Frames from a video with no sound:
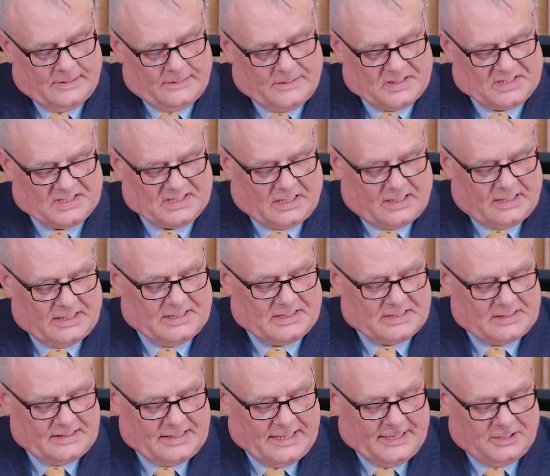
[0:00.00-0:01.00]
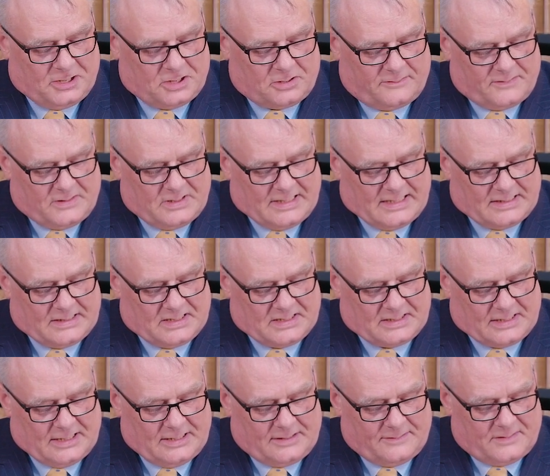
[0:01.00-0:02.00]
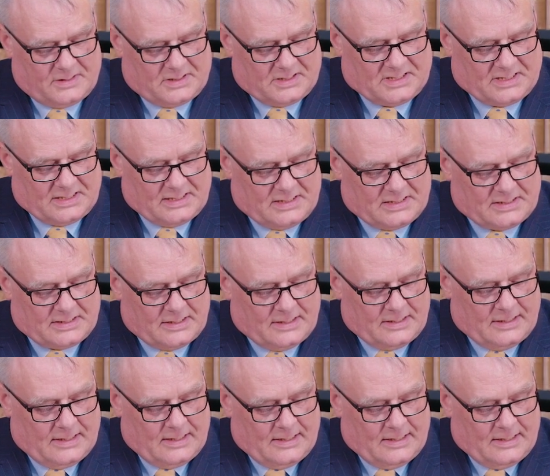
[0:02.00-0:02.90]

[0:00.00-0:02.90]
the size and nature of the net estate of the deceased,